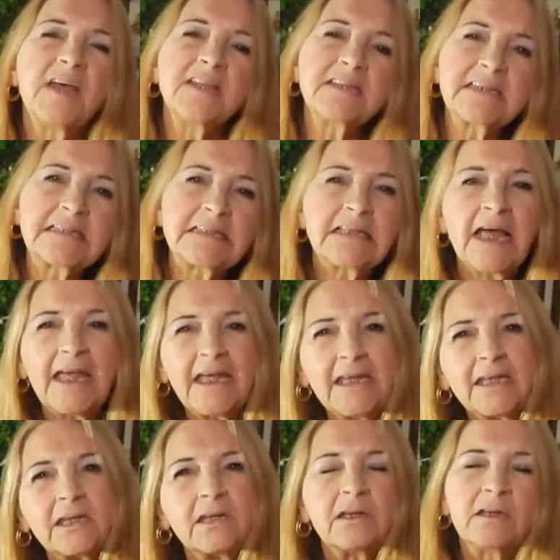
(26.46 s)
it's
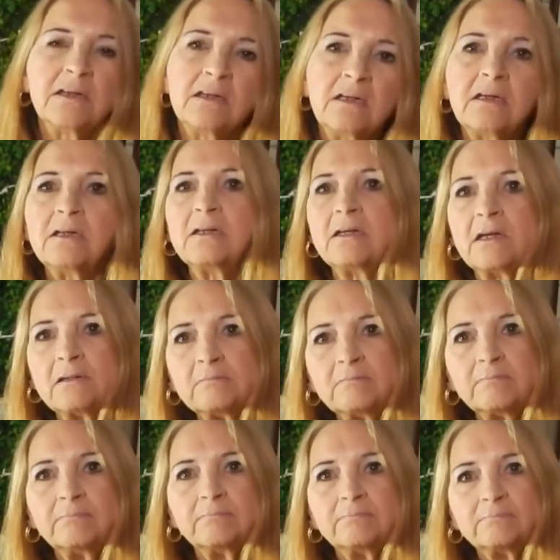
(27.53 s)
like,
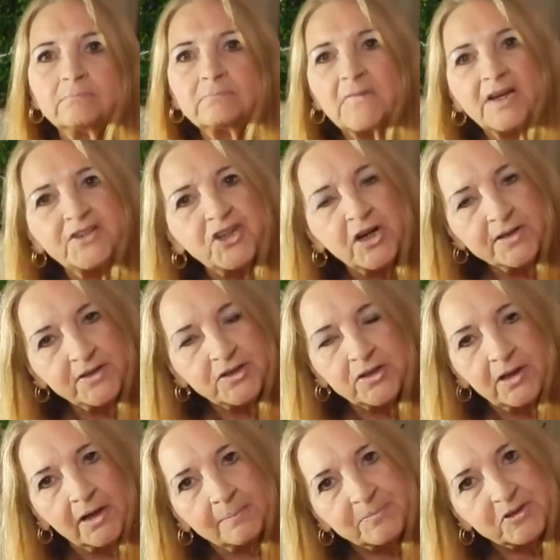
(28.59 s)
mm, I changed
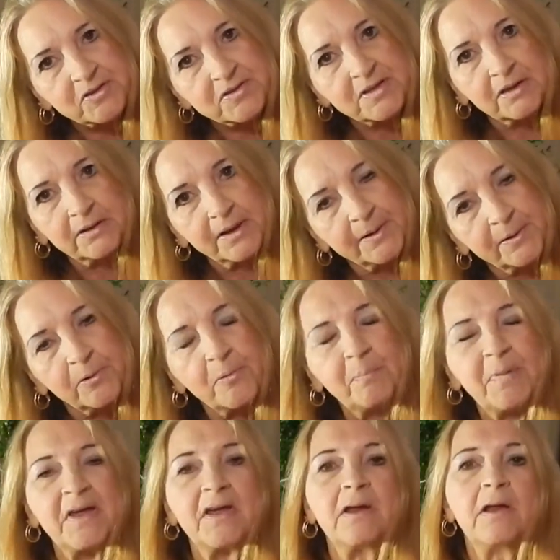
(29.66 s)
it up just a little
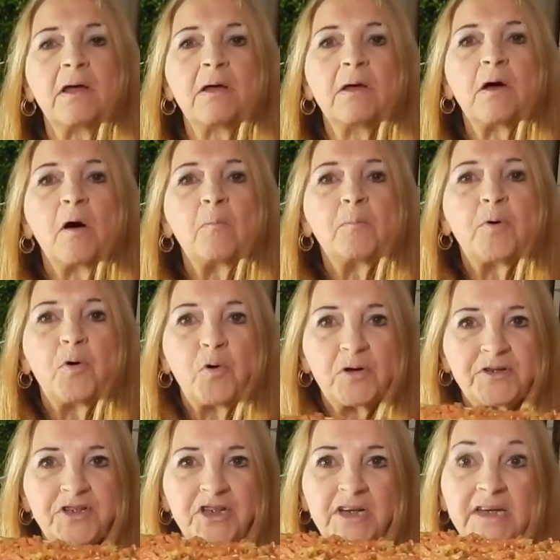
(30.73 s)
bit
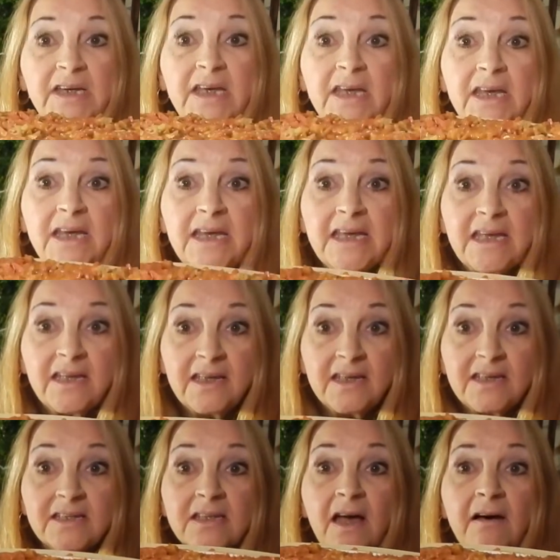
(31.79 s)

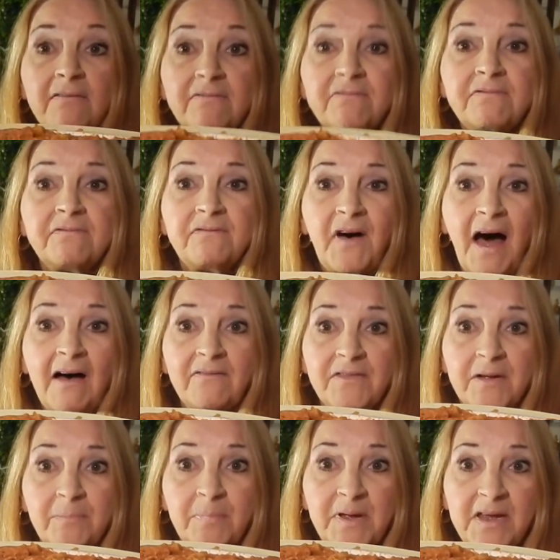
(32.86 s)
Portuguese
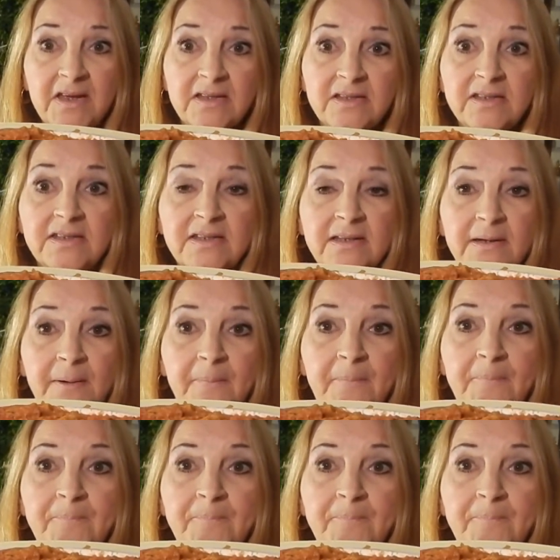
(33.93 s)
fava beans.